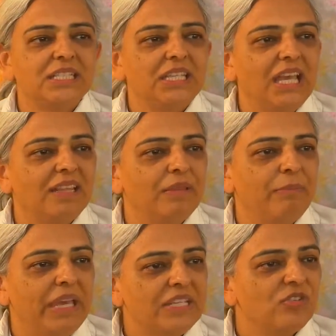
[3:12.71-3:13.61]
to get the
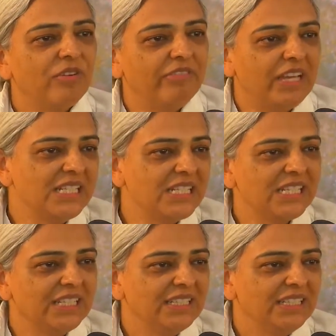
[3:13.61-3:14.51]
better of us,